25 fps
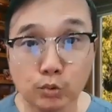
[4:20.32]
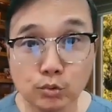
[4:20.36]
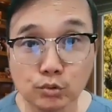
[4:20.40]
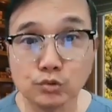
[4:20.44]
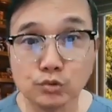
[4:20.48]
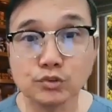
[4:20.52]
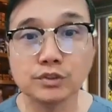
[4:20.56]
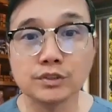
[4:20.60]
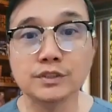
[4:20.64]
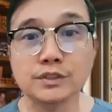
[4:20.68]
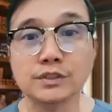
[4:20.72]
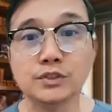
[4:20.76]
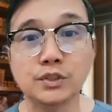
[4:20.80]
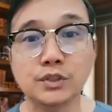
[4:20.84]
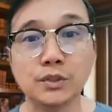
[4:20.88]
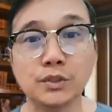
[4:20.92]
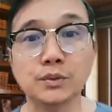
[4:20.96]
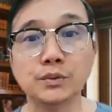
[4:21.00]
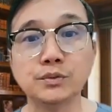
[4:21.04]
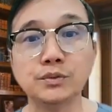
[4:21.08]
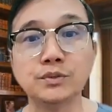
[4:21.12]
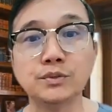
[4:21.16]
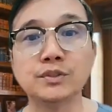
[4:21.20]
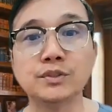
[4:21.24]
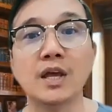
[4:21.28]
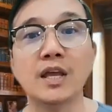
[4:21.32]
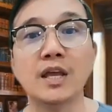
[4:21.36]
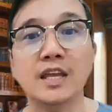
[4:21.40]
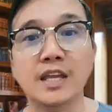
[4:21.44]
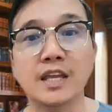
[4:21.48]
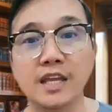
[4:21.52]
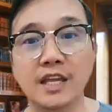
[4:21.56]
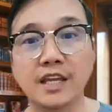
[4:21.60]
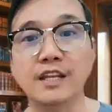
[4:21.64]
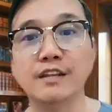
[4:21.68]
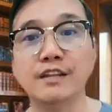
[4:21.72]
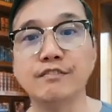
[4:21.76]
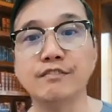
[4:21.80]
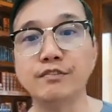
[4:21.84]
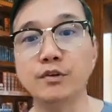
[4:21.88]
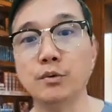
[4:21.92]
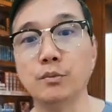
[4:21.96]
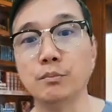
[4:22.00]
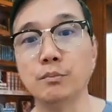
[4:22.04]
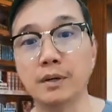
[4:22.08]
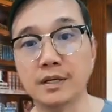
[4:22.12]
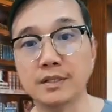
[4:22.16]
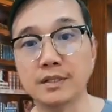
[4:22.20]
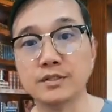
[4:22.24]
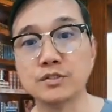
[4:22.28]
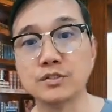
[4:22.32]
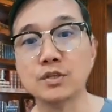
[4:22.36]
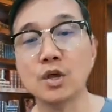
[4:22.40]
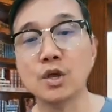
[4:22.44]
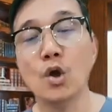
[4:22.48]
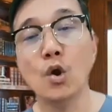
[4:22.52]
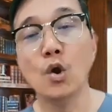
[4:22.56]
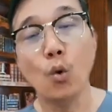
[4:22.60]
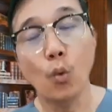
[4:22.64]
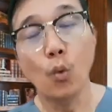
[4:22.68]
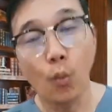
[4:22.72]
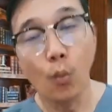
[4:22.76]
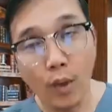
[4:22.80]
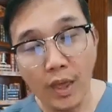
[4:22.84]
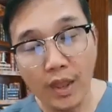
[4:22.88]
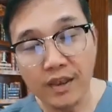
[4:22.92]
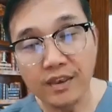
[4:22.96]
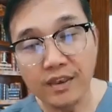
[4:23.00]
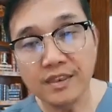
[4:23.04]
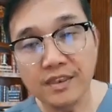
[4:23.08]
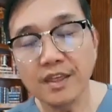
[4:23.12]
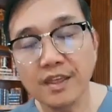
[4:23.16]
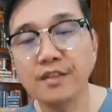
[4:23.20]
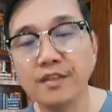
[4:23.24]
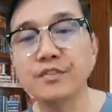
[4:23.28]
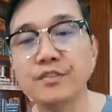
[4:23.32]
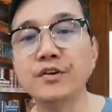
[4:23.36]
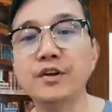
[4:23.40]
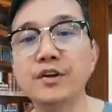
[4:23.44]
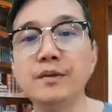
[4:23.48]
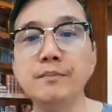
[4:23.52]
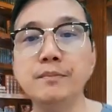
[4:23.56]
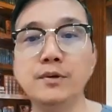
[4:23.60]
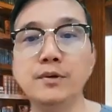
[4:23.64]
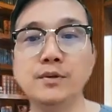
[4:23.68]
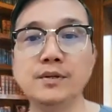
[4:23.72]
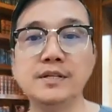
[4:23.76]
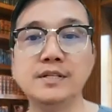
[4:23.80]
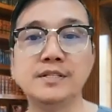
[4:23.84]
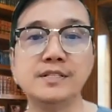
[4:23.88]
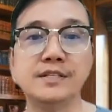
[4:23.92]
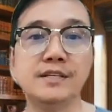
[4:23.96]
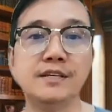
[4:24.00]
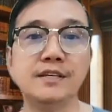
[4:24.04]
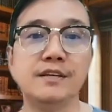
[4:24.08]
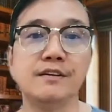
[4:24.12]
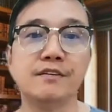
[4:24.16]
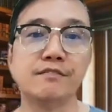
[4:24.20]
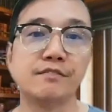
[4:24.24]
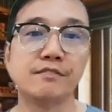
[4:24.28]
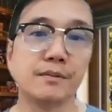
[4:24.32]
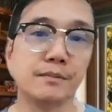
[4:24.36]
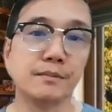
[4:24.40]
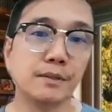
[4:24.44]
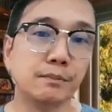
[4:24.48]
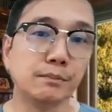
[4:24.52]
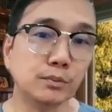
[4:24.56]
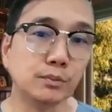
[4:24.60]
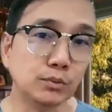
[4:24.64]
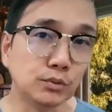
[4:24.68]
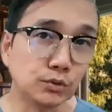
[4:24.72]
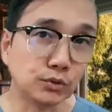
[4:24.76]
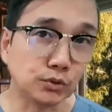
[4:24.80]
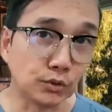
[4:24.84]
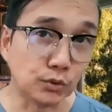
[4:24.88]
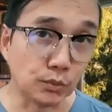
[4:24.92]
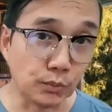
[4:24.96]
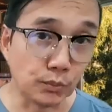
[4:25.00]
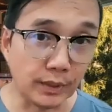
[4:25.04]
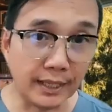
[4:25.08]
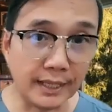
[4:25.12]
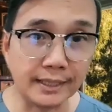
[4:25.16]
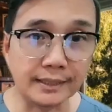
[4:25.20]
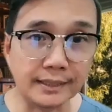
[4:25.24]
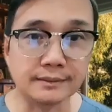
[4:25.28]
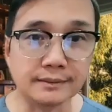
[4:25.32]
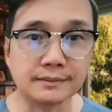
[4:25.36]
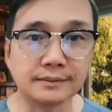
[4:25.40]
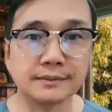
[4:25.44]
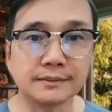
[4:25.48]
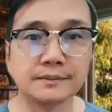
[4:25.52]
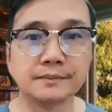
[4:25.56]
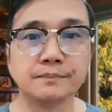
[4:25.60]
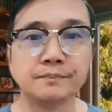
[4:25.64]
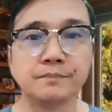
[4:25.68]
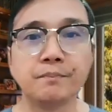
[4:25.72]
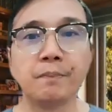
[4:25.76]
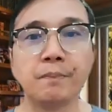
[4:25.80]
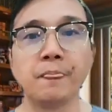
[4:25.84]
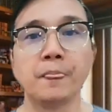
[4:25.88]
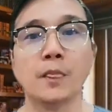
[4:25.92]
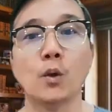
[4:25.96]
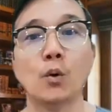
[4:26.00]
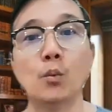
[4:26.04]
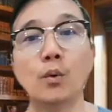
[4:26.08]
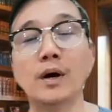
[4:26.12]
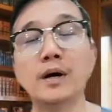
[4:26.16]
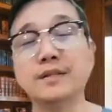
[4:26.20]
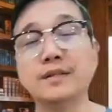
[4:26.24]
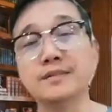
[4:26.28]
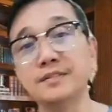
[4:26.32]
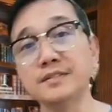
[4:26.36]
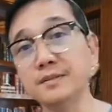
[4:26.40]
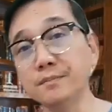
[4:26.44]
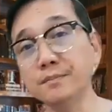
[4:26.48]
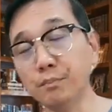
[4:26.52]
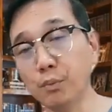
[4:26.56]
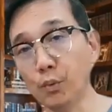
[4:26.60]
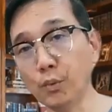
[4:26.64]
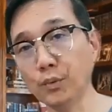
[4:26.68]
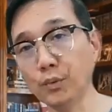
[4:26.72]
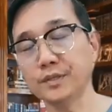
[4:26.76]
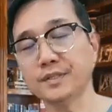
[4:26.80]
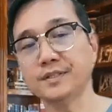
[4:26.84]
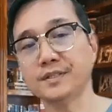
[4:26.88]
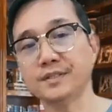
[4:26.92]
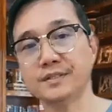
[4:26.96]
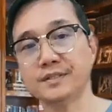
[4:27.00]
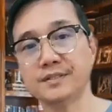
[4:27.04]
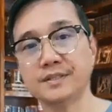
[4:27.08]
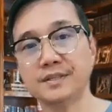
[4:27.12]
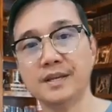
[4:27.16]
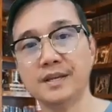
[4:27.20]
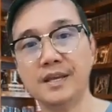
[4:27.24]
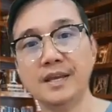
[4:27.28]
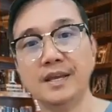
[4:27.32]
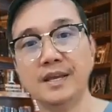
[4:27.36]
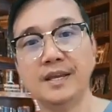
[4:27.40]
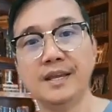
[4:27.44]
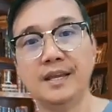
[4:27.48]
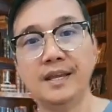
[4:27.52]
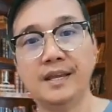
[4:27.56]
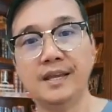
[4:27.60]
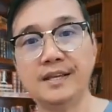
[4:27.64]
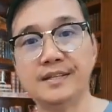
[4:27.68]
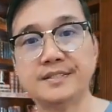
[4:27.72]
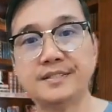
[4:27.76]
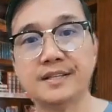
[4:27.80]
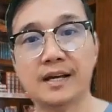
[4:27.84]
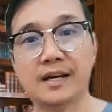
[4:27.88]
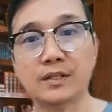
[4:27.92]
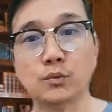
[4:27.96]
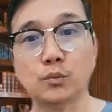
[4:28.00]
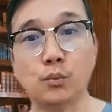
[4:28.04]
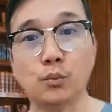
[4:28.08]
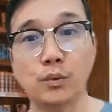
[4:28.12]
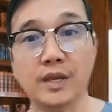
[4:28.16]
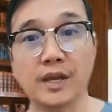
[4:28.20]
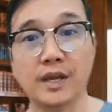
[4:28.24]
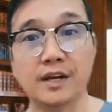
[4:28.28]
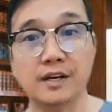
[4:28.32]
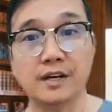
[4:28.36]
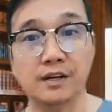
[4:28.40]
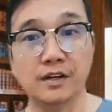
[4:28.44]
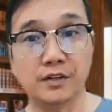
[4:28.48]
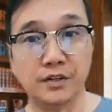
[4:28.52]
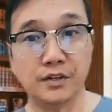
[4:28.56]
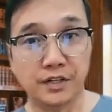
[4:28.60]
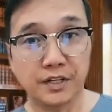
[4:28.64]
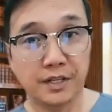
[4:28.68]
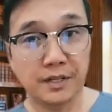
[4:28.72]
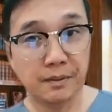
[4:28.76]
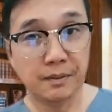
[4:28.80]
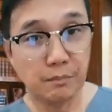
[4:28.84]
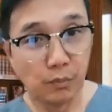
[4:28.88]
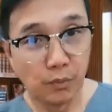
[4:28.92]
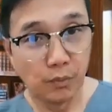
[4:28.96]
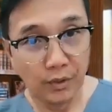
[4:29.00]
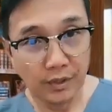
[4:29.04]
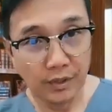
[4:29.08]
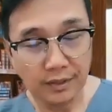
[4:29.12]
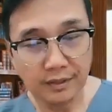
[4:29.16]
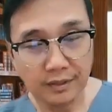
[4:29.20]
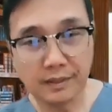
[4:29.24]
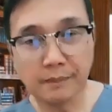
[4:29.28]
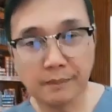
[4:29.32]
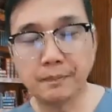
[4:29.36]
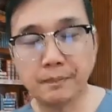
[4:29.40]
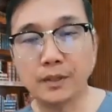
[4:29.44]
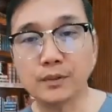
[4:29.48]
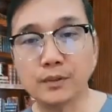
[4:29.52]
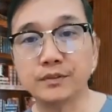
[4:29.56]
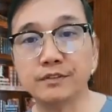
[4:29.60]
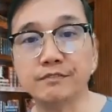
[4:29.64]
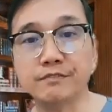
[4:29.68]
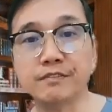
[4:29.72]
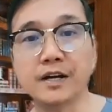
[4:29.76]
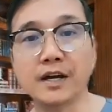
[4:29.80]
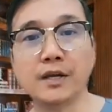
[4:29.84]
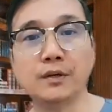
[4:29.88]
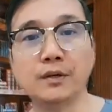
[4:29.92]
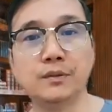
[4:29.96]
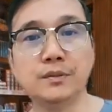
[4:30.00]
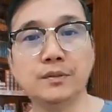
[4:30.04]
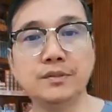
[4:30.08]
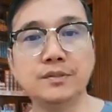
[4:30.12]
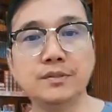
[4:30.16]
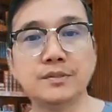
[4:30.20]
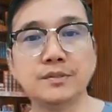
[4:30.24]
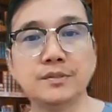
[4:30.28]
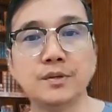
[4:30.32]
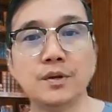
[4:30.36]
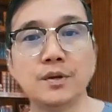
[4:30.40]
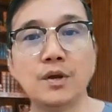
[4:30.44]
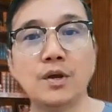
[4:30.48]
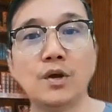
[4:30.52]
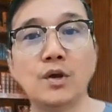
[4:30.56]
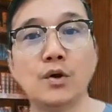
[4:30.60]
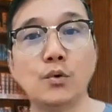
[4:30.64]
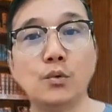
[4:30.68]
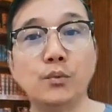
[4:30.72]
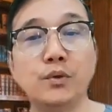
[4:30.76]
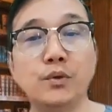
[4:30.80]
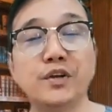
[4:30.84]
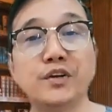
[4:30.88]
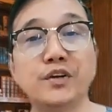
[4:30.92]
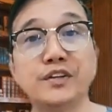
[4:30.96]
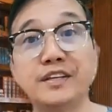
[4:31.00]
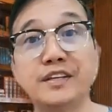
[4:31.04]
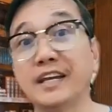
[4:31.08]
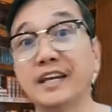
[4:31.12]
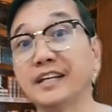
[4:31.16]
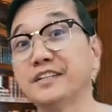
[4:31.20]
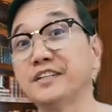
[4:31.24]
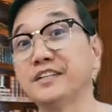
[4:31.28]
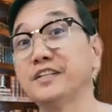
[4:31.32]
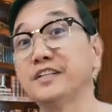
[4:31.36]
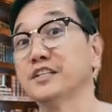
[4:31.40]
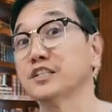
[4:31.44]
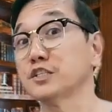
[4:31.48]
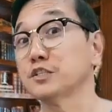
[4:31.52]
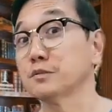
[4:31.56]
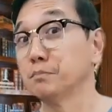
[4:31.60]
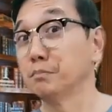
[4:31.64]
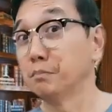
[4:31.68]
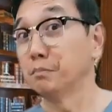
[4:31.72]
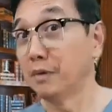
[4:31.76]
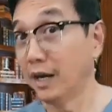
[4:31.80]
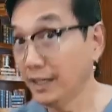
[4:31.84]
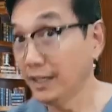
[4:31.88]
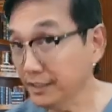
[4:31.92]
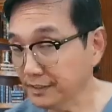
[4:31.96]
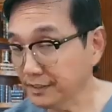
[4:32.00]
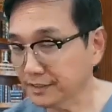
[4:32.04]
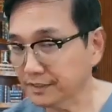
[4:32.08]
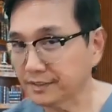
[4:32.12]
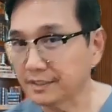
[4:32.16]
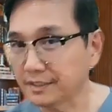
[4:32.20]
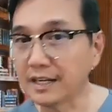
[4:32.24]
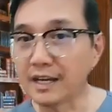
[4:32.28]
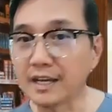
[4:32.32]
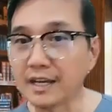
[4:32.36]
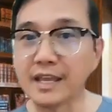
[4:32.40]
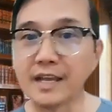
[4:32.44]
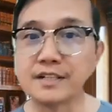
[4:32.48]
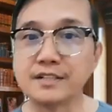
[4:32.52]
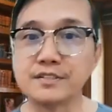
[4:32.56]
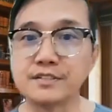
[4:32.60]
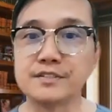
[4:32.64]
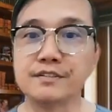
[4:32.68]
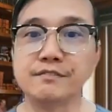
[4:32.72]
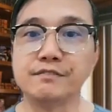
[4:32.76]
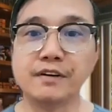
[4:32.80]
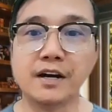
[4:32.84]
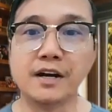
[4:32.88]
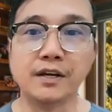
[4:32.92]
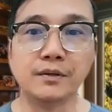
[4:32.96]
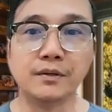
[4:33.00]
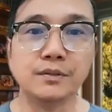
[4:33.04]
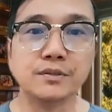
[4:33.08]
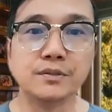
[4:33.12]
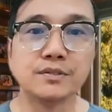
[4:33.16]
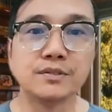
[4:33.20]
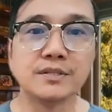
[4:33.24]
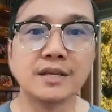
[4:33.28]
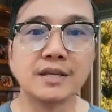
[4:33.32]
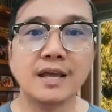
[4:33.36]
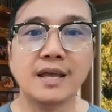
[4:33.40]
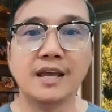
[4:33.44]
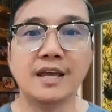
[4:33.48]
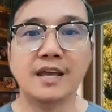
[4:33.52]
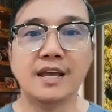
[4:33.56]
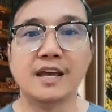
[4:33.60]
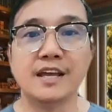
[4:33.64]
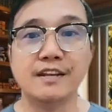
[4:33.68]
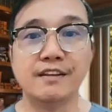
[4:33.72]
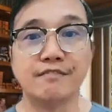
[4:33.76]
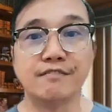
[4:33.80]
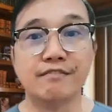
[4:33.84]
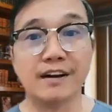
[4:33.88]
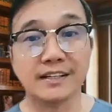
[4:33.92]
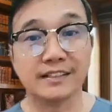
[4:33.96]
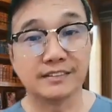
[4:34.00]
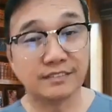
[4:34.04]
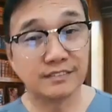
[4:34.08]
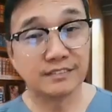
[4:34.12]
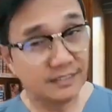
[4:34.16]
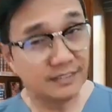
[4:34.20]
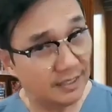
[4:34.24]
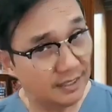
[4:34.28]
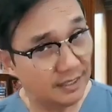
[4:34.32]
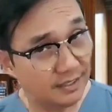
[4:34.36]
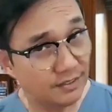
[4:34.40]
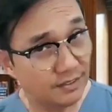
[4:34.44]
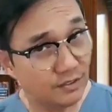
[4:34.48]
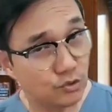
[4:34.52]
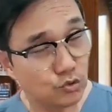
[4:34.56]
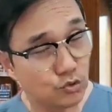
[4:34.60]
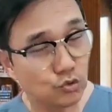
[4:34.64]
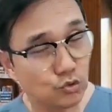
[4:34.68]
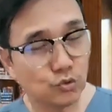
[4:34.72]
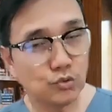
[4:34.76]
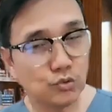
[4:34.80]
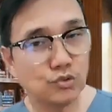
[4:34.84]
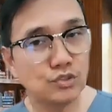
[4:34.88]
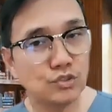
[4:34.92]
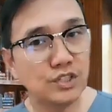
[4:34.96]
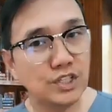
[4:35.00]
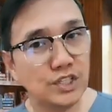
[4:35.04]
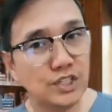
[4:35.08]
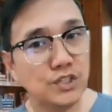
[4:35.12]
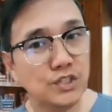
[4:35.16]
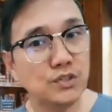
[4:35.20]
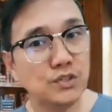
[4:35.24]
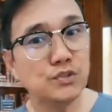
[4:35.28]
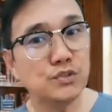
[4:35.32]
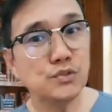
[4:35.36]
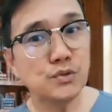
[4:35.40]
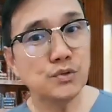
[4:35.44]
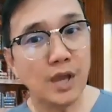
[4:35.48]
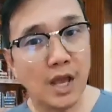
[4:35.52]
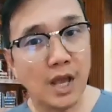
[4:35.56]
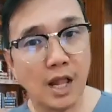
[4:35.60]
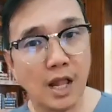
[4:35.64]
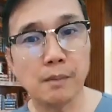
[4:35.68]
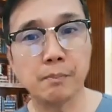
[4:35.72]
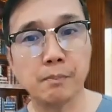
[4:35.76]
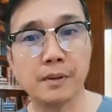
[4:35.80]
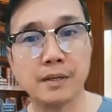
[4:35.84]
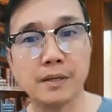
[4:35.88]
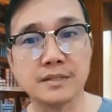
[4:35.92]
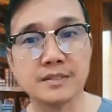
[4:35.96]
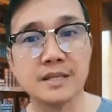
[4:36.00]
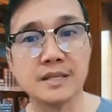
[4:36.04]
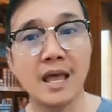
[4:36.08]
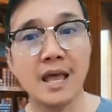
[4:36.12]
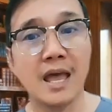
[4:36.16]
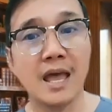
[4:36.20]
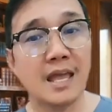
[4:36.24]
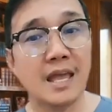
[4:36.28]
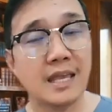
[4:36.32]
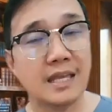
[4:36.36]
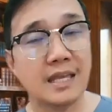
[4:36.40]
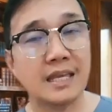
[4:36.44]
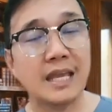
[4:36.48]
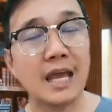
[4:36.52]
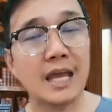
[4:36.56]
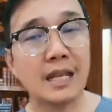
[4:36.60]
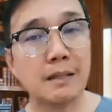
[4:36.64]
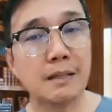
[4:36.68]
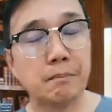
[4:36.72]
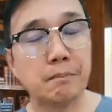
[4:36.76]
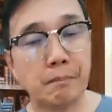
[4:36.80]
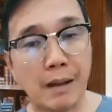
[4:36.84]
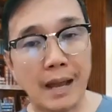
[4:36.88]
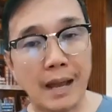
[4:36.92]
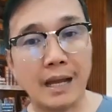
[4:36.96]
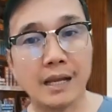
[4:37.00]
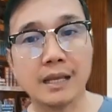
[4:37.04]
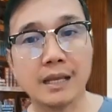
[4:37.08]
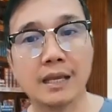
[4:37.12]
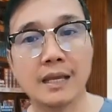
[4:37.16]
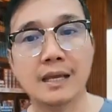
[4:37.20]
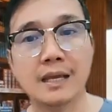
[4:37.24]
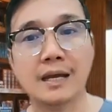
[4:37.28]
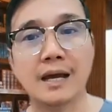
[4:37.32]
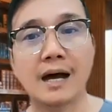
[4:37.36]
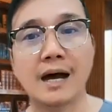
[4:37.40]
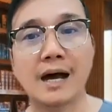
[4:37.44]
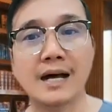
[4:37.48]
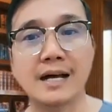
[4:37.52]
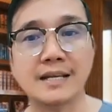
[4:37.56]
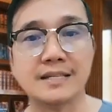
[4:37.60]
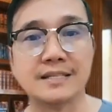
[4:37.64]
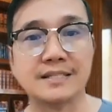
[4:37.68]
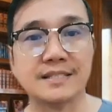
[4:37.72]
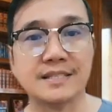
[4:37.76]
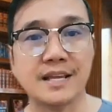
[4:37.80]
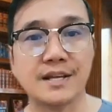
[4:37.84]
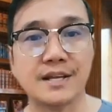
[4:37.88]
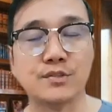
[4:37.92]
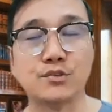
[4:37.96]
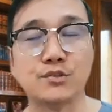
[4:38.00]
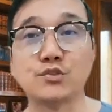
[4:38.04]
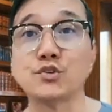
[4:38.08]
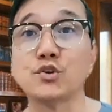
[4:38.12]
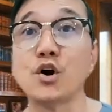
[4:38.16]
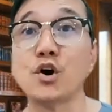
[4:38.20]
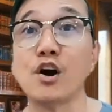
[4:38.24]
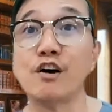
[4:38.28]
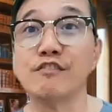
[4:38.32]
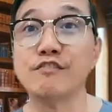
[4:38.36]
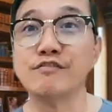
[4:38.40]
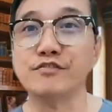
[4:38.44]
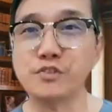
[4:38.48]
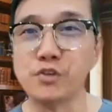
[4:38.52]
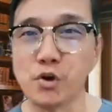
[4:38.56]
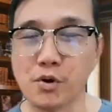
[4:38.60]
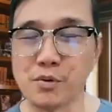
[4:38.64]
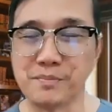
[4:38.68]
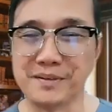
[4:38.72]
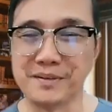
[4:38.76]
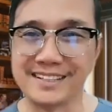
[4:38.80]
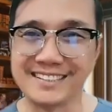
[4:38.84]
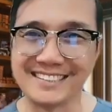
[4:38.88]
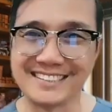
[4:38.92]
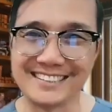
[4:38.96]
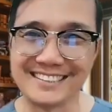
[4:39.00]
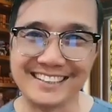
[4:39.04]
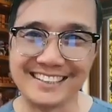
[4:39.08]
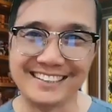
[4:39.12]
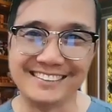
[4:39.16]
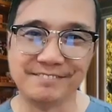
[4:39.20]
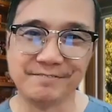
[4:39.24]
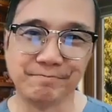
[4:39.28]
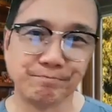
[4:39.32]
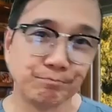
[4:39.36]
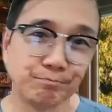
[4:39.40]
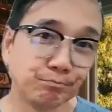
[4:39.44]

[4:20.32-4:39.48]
booster dose in a few months when their immunity from the booster wanes. What's important is that we are learning more about the virus, we are getting smarter against the virus, and the vaccines continue to help us get back a sense of normalcy.